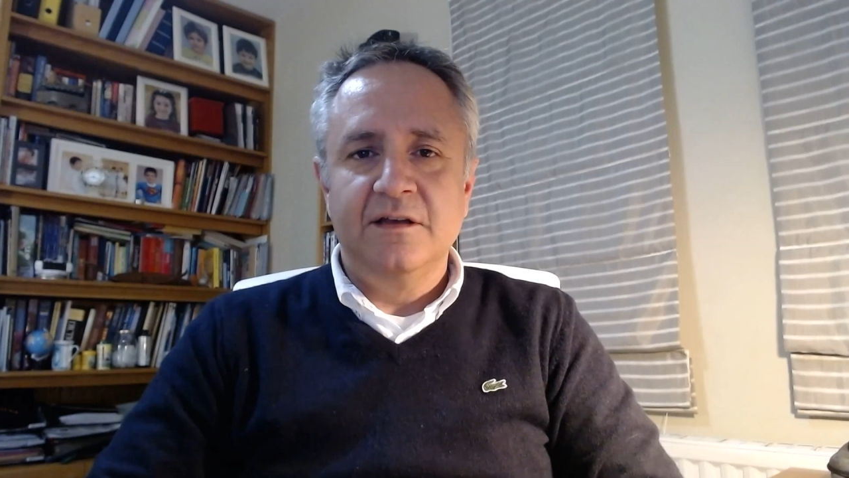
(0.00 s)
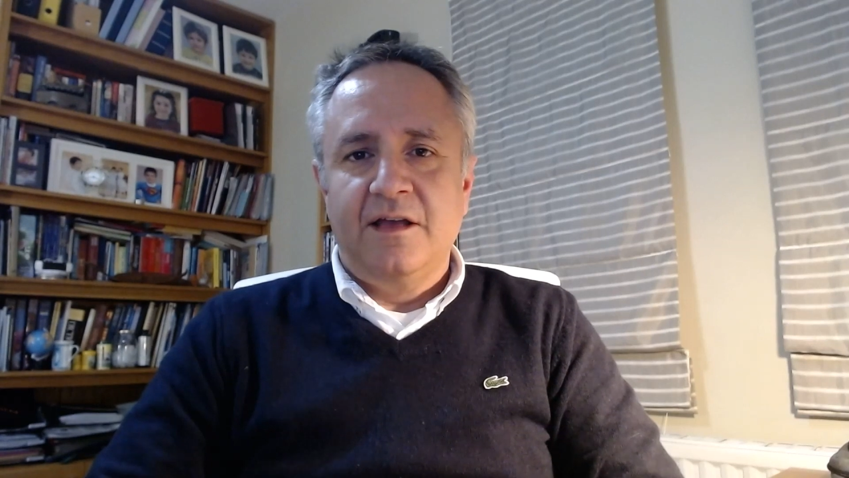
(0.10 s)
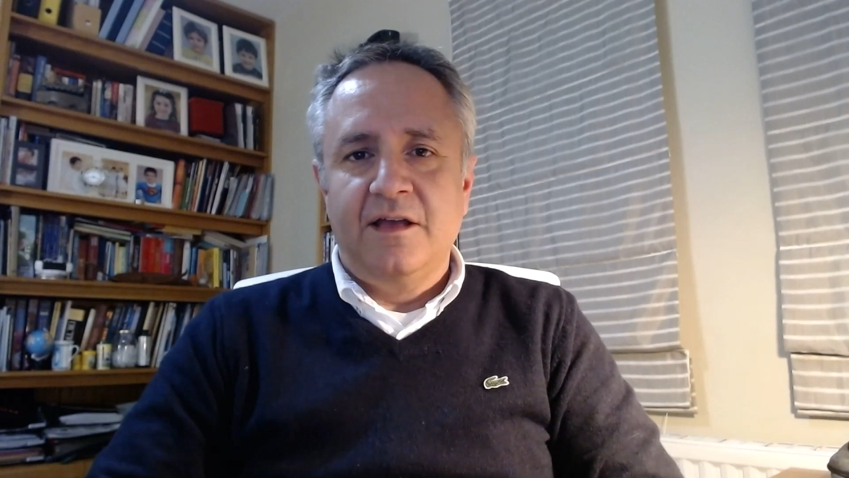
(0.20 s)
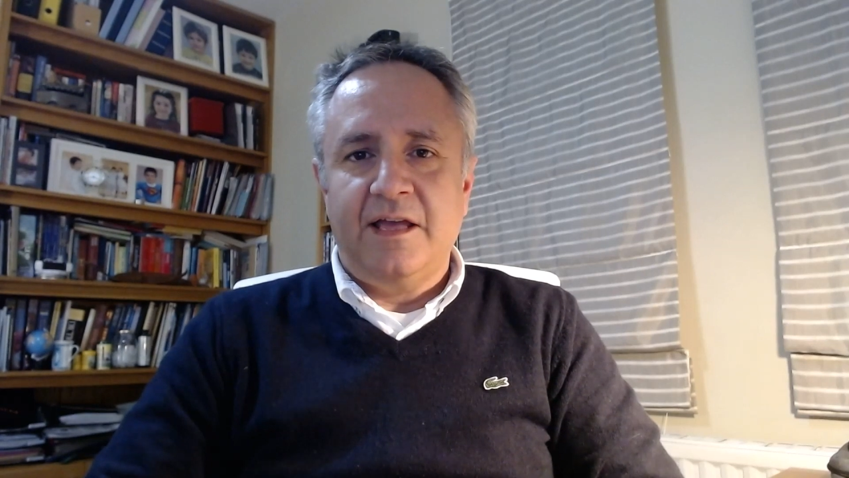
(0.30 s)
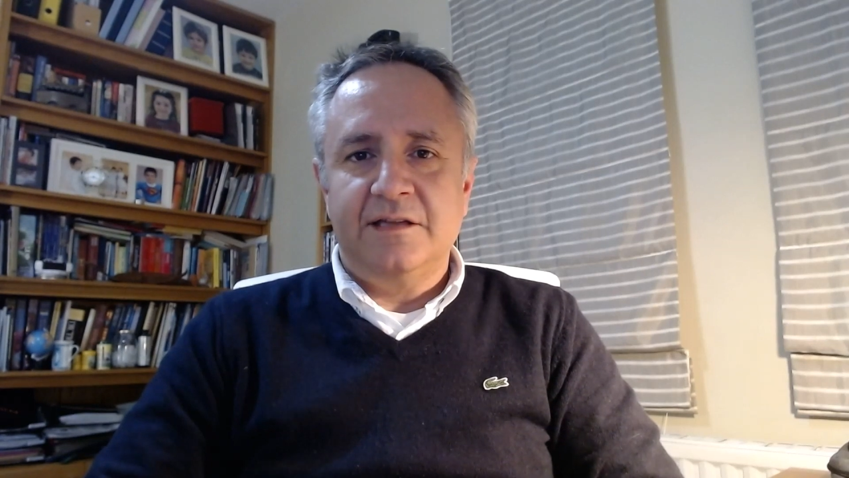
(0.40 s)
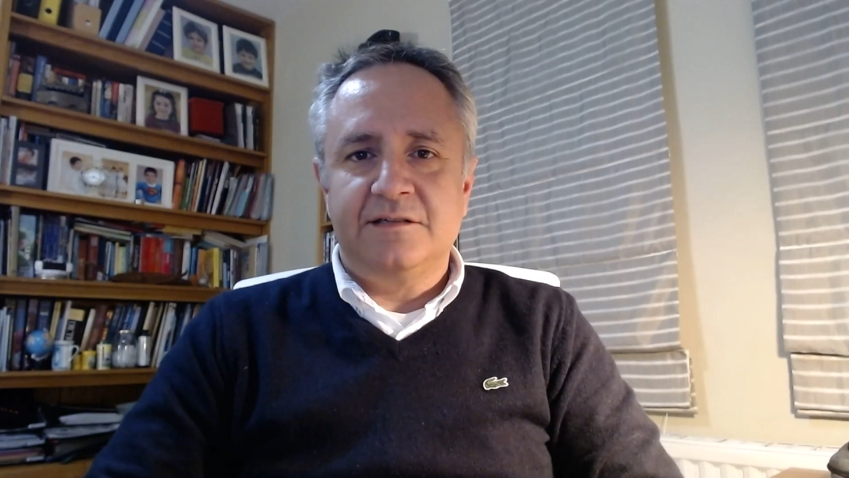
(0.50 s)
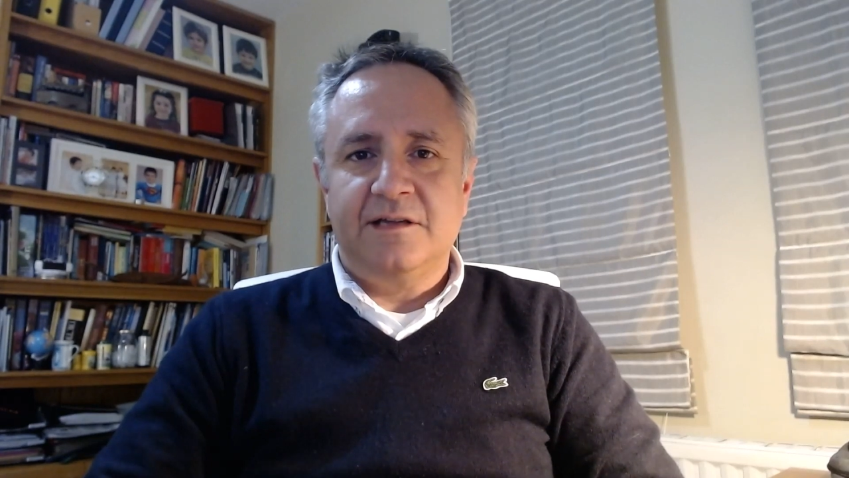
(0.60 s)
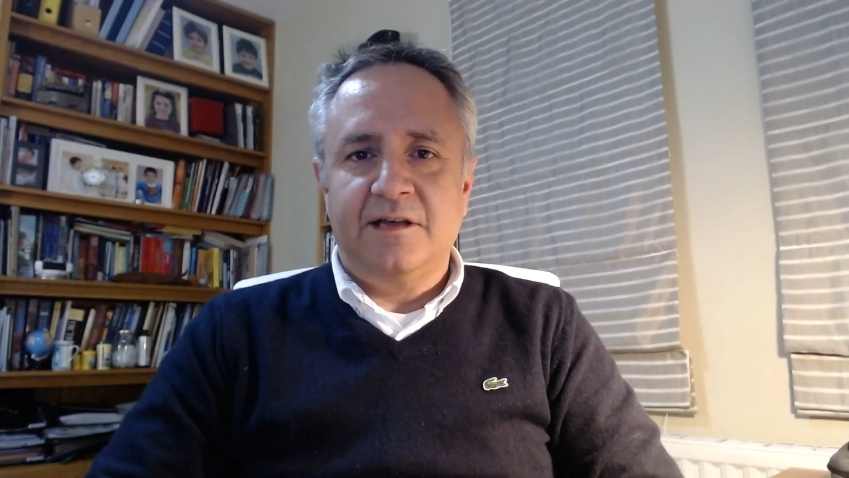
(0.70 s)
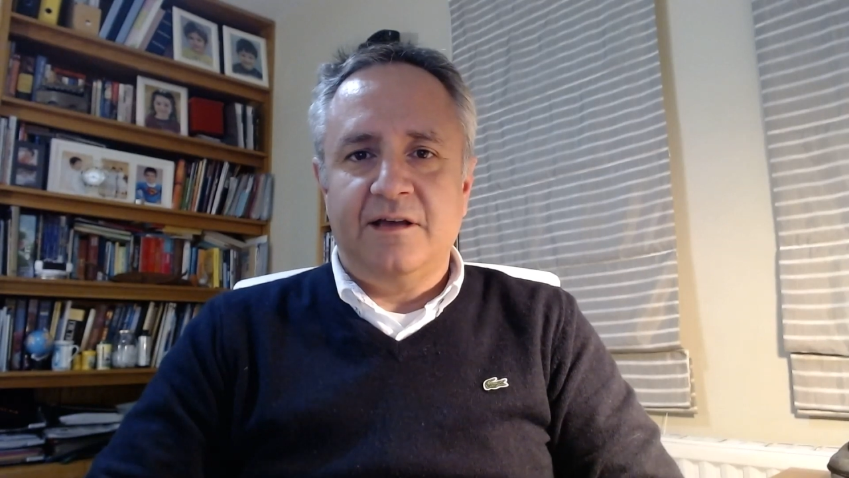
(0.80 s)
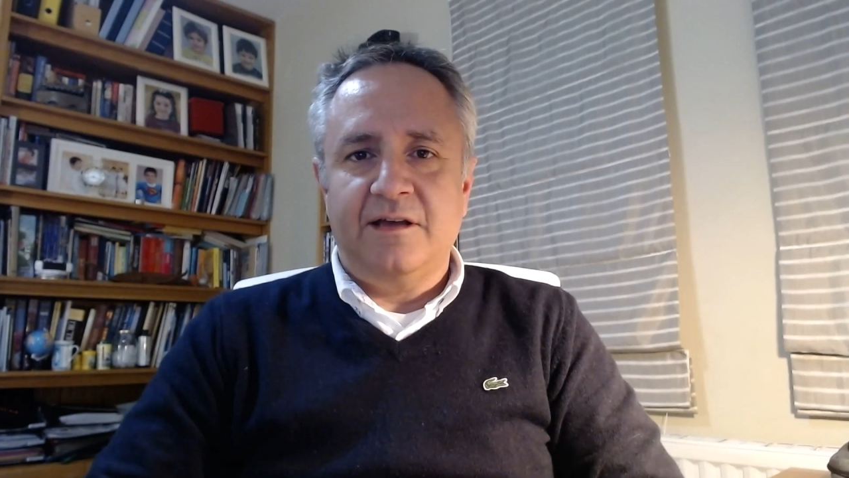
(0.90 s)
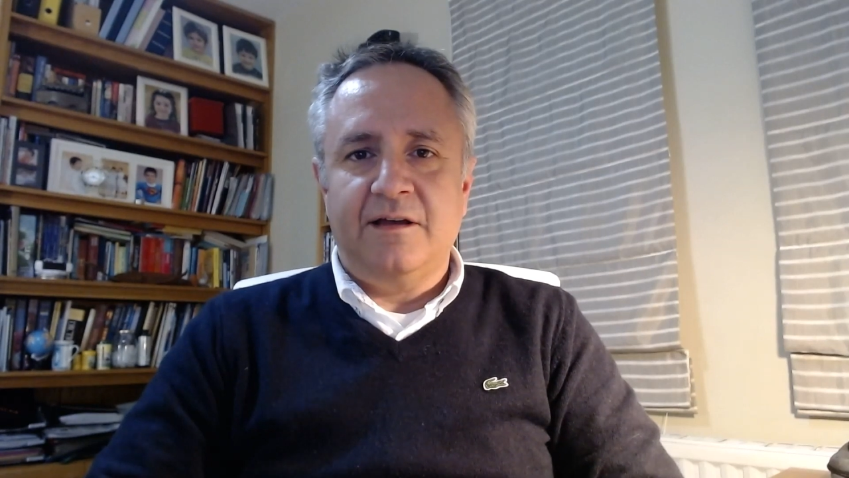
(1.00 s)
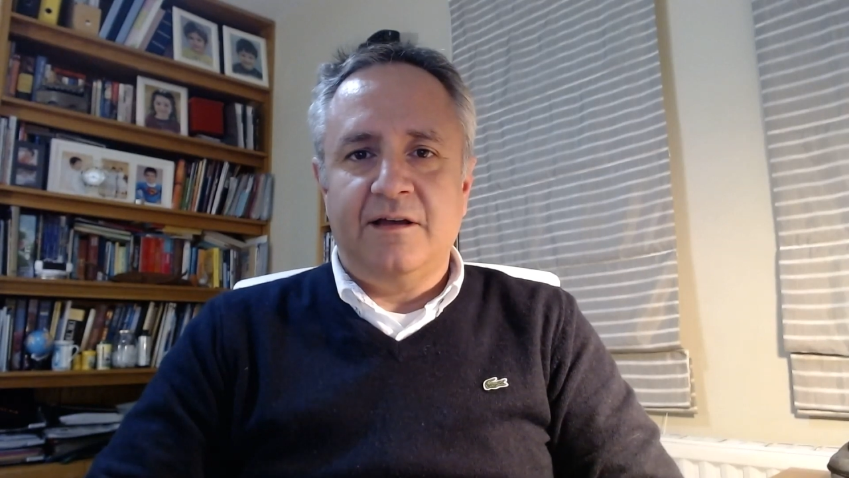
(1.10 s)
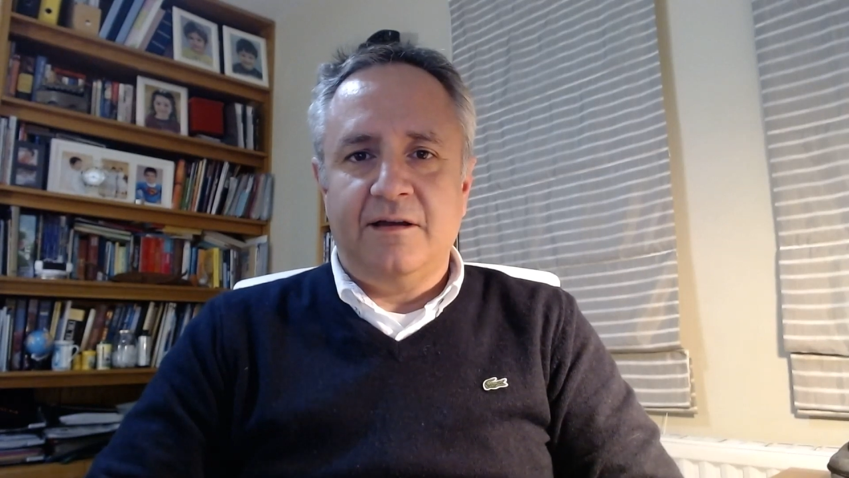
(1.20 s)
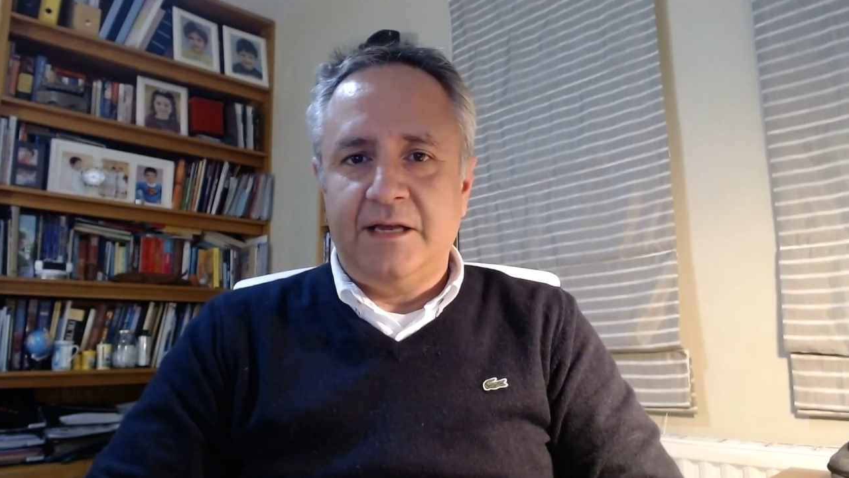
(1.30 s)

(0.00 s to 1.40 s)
and uh, it